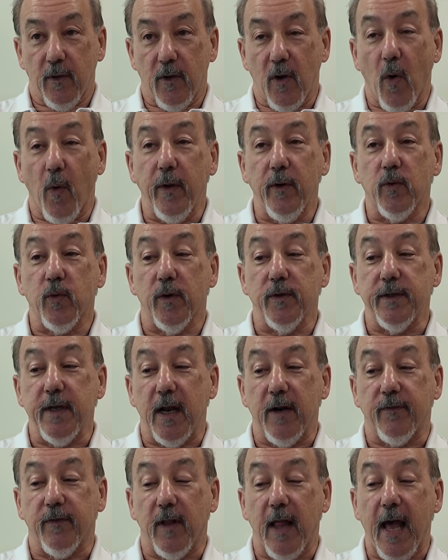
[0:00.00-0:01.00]
going towards
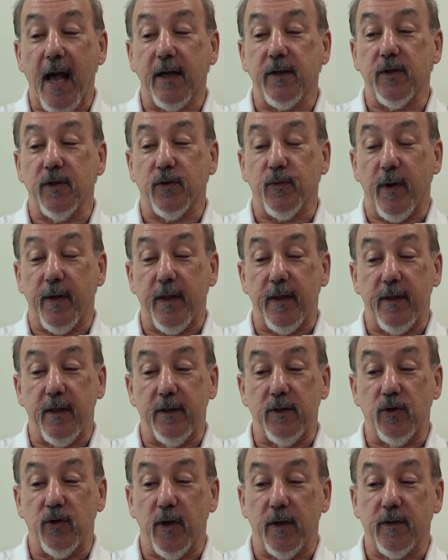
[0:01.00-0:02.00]
anaphylaxis rather
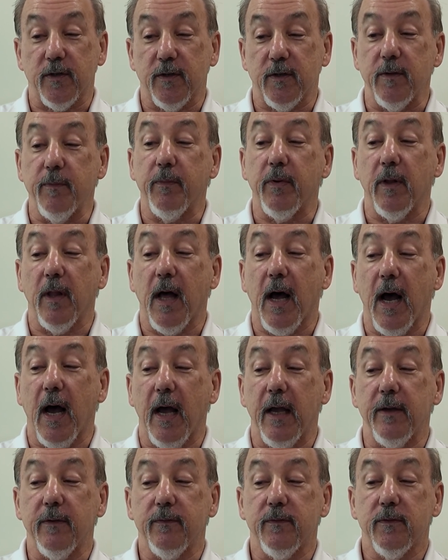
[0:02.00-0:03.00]
than just simple
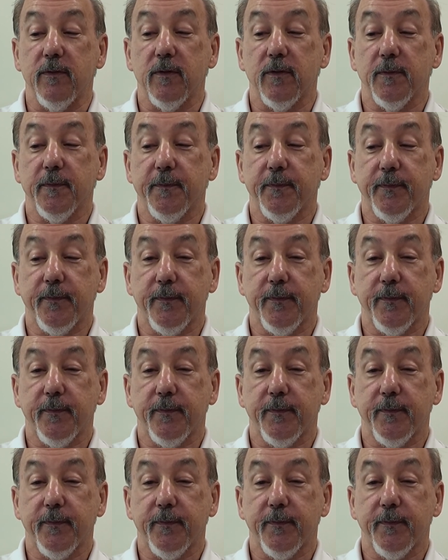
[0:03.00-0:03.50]
hives.